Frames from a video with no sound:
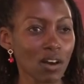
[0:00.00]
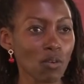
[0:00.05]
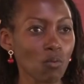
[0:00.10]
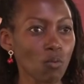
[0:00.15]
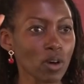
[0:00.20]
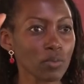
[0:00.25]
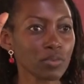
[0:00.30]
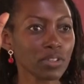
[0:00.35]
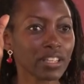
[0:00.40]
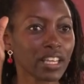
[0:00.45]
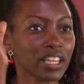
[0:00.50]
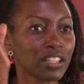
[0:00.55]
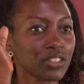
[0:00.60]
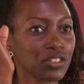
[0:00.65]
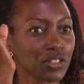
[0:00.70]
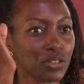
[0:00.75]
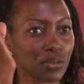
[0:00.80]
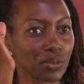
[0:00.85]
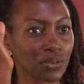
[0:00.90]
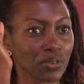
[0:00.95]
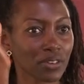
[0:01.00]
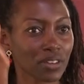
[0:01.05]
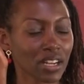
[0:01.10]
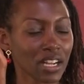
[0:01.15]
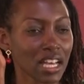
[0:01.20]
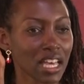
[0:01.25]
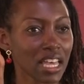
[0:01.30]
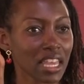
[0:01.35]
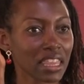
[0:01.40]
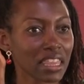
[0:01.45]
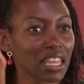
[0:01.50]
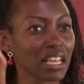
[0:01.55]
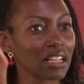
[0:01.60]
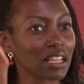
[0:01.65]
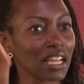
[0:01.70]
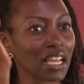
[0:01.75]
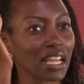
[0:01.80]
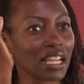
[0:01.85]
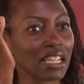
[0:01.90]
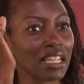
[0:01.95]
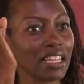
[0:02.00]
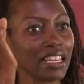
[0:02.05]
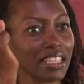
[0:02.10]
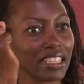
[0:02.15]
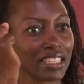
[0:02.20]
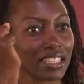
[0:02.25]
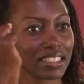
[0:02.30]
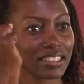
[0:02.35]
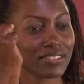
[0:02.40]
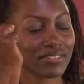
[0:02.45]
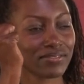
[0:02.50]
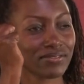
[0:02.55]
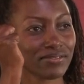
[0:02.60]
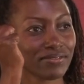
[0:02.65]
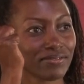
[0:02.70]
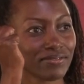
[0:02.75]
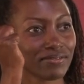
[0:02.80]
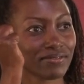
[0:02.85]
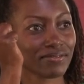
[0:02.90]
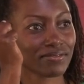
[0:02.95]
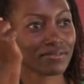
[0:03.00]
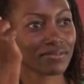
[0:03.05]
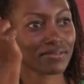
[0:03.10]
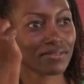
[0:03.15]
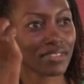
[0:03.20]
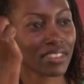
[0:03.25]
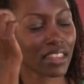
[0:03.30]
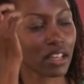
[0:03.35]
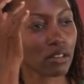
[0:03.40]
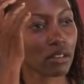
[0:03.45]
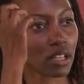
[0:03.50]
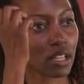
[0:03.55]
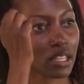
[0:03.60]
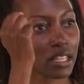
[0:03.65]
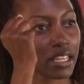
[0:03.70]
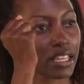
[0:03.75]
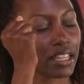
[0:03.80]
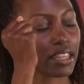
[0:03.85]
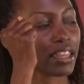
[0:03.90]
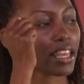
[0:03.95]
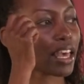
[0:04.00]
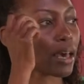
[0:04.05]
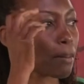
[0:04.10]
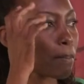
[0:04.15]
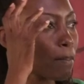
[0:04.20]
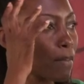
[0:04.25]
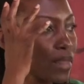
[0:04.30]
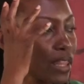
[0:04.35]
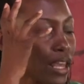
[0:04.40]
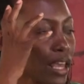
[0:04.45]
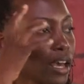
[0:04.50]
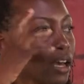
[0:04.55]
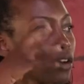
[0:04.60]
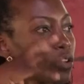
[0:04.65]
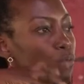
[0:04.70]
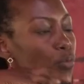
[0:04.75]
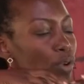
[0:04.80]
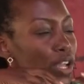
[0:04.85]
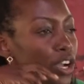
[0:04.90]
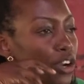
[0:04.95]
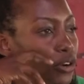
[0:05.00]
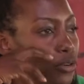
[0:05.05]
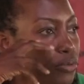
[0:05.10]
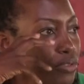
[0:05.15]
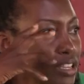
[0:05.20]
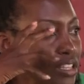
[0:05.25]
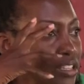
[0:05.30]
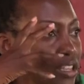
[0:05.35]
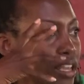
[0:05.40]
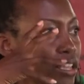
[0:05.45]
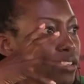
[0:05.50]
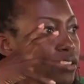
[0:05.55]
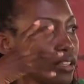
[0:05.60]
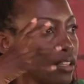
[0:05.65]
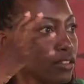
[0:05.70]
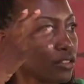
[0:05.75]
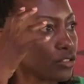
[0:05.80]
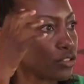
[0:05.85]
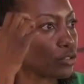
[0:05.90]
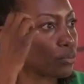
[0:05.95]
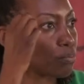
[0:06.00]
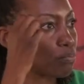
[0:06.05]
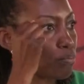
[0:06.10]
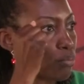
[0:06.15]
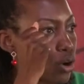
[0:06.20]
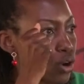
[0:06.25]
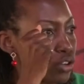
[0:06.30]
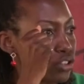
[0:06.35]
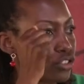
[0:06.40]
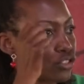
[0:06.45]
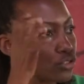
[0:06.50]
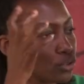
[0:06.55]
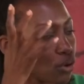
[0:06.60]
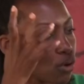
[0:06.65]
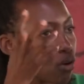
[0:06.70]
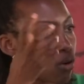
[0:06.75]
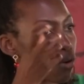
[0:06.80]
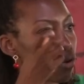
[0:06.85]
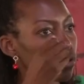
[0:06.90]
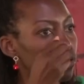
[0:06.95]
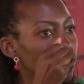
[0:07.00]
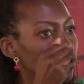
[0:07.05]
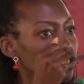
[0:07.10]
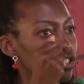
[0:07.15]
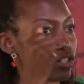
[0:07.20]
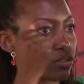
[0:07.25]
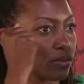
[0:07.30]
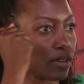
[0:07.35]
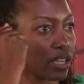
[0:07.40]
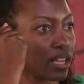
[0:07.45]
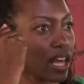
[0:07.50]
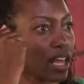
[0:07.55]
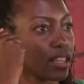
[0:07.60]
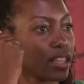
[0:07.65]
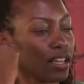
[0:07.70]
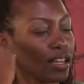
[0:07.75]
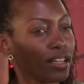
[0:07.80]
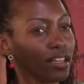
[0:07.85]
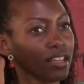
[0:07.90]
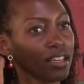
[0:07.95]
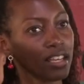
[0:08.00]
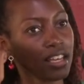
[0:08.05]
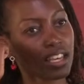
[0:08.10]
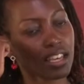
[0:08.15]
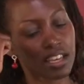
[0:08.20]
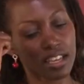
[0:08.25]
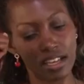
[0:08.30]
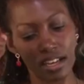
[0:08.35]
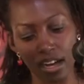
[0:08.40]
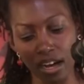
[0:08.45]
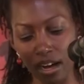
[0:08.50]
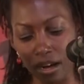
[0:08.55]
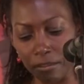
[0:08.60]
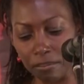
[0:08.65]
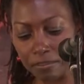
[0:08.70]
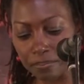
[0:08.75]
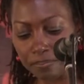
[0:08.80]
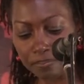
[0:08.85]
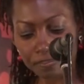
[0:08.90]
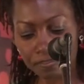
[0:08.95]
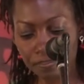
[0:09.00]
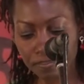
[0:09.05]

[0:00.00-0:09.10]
what will they do? They'll cling. They'll cling. We are created to bond, to hold on to another. And